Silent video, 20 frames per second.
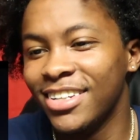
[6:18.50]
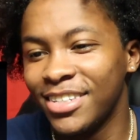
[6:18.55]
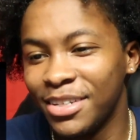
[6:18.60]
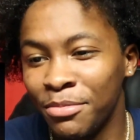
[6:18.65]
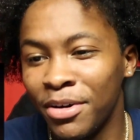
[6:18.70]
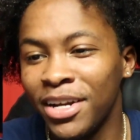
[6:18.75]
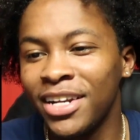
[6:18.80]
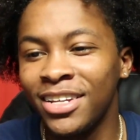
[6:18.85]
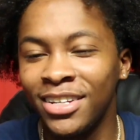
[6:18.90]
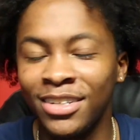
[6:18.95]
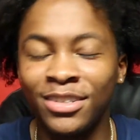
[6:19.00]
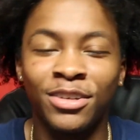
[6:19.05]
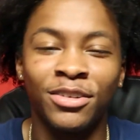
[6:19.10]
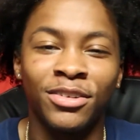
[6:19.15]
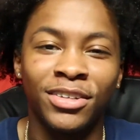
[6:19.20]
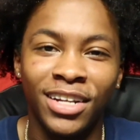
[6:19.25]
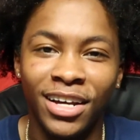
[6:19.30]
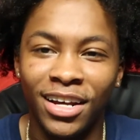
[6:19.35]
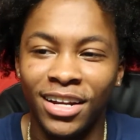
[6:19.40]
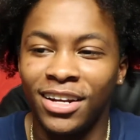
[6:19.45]
Yeah, somebody is
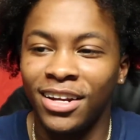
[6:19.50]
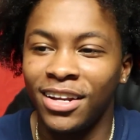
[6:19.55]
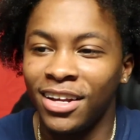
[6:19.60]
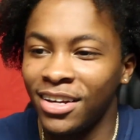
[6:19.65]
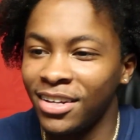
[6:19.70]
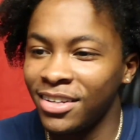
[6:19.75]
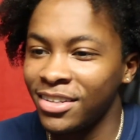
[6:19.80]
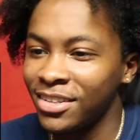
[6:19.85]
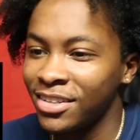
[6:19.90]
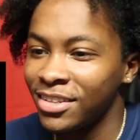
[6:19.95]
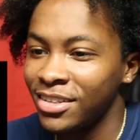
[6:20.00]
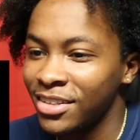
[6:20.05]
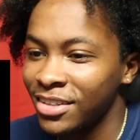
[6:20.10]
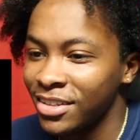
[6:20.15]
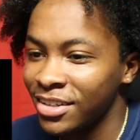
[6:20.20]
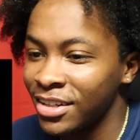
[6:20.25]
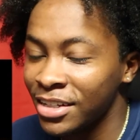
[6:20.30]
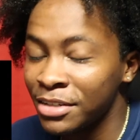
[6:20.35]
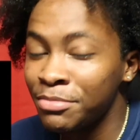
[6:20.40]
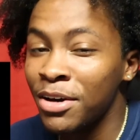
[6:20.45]
gonna die tonight.
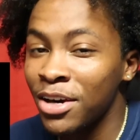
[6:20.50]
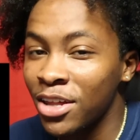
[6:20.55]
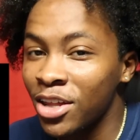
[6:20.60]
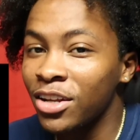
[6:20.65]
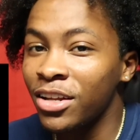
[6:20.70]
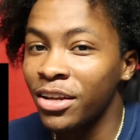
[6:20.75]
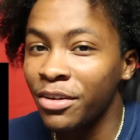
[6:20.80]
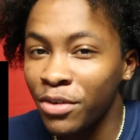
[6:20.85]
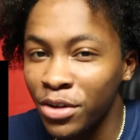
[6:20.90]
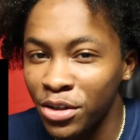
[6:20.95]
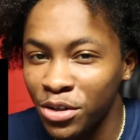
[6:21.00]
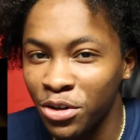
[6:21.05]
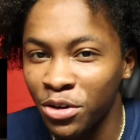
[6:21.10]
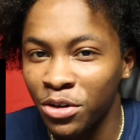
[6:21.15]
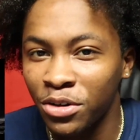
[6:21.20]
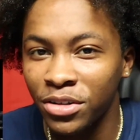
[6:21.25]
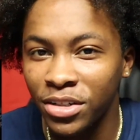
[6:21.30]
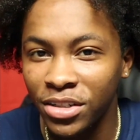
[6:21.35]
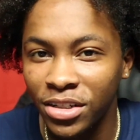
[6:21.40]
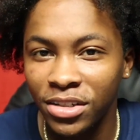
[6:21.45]
Especially if his
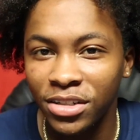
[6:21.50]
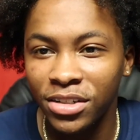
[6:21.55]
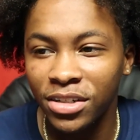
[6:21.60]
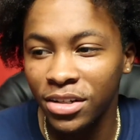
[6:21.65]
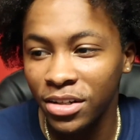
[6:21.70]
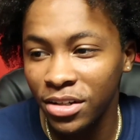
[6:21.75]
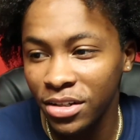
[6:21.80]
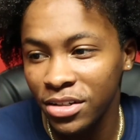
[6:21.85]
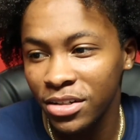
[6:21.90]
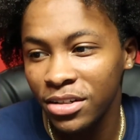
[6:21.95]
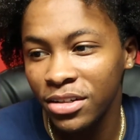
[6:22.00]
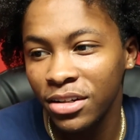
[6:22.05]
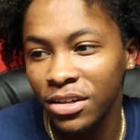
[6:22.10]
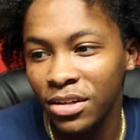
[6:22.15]
girl sees this.